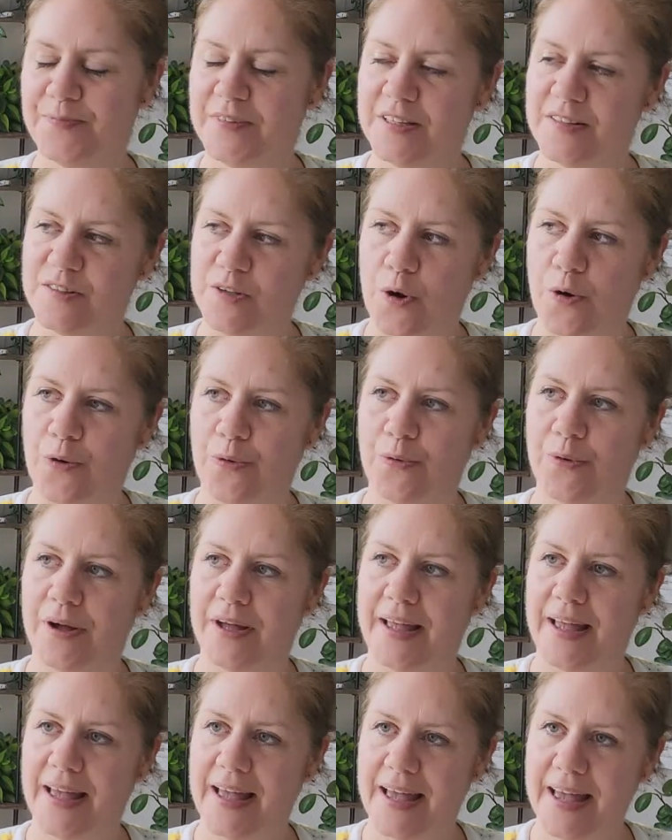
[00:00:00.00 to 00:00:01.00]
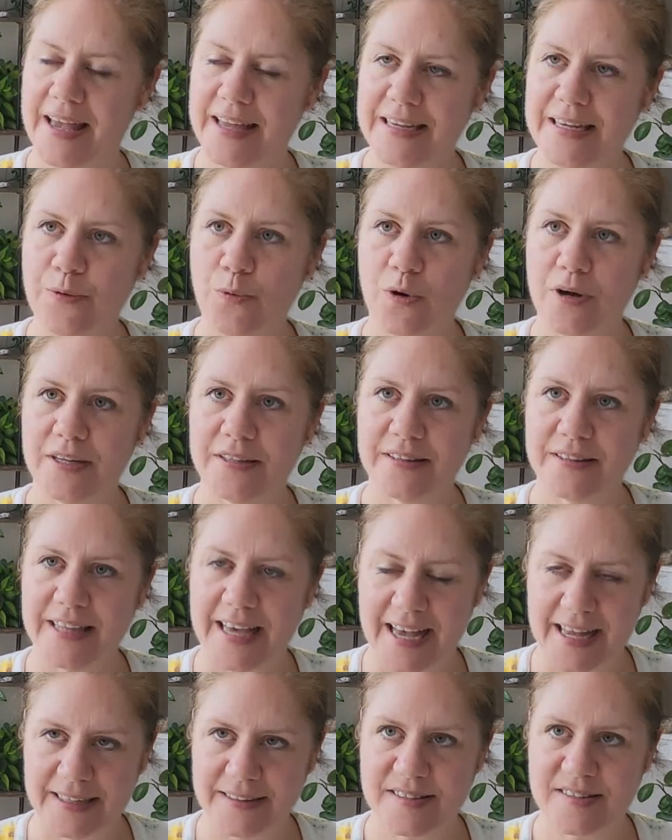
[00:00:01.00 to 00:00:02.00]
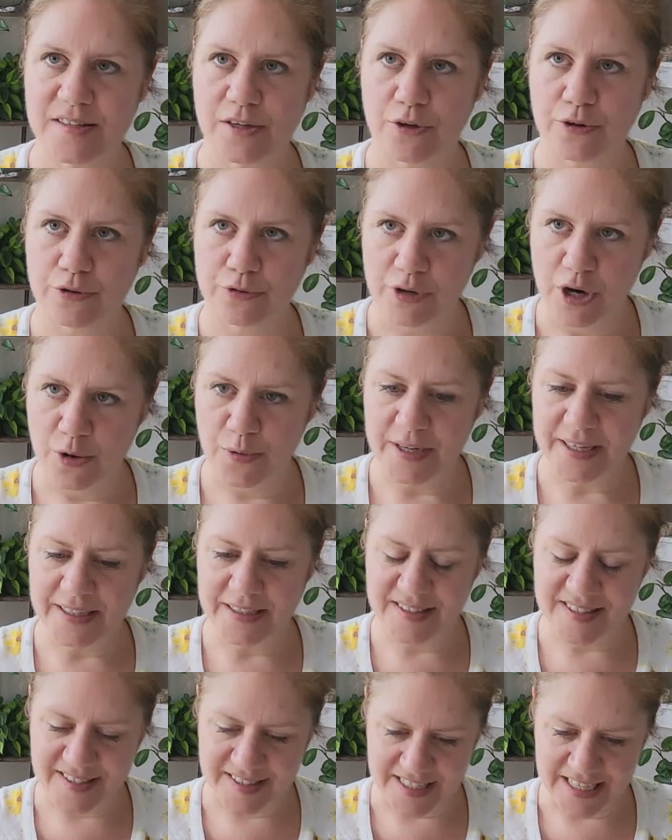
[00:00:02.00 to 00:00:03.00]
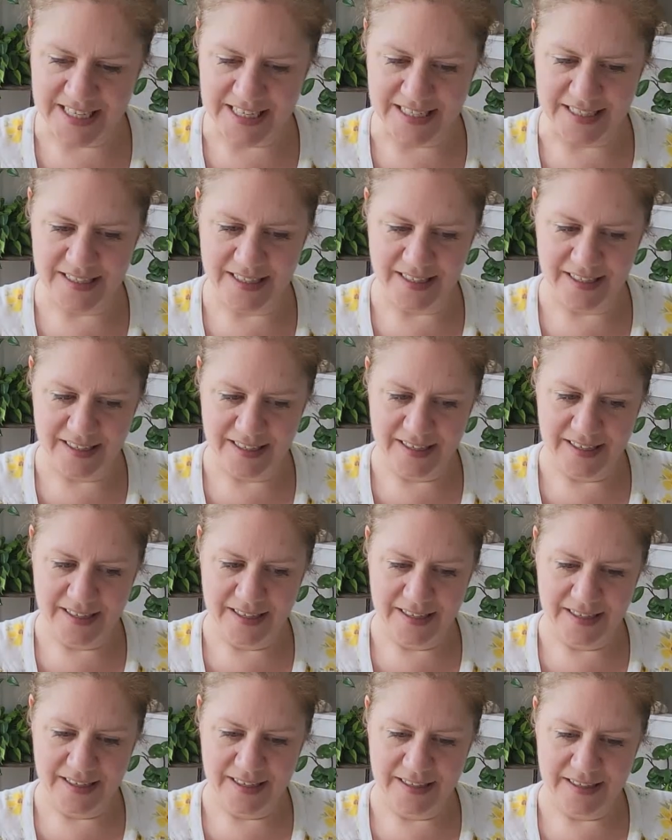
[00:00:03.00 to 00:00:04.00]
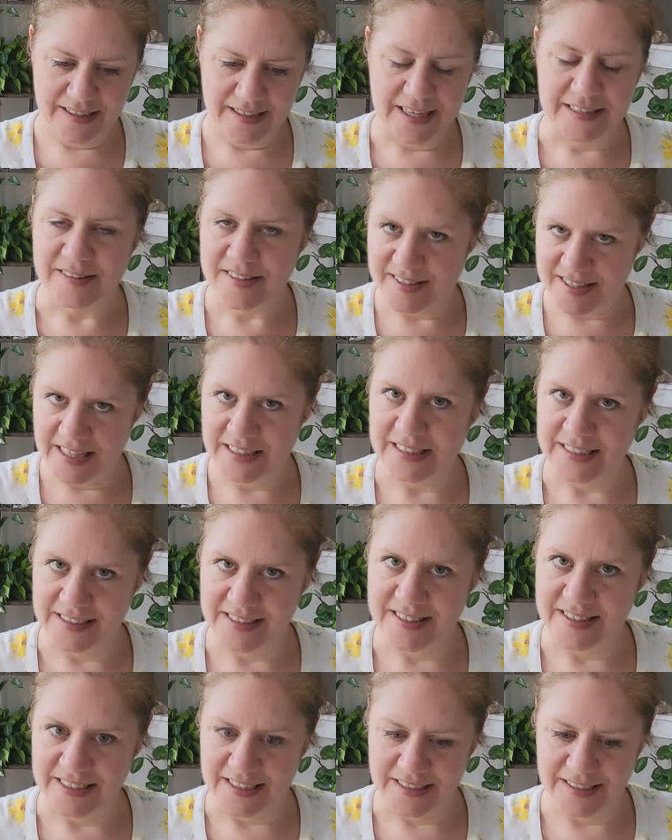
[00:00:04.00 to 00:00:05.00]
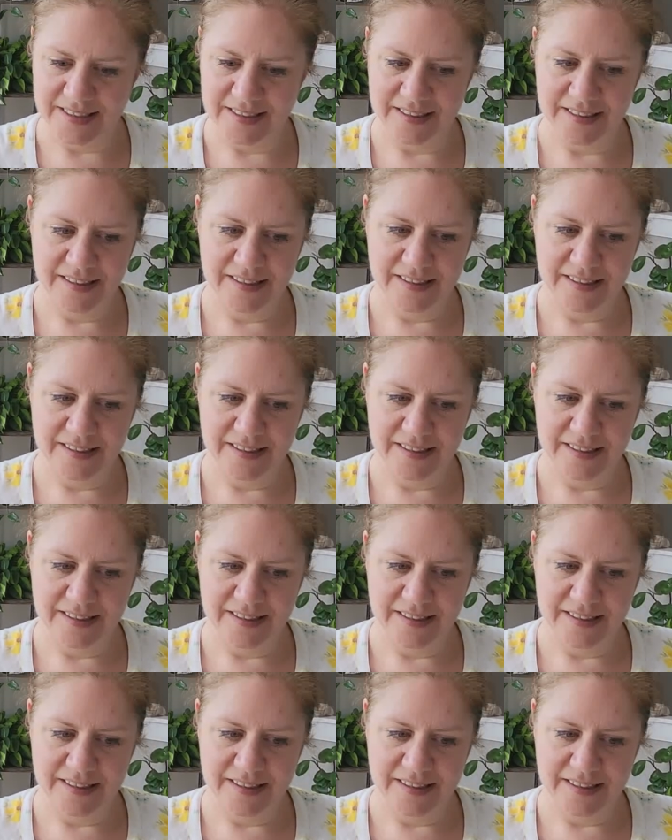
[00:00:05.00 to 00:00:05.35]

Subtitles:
So anyone that's growing seed and selling seed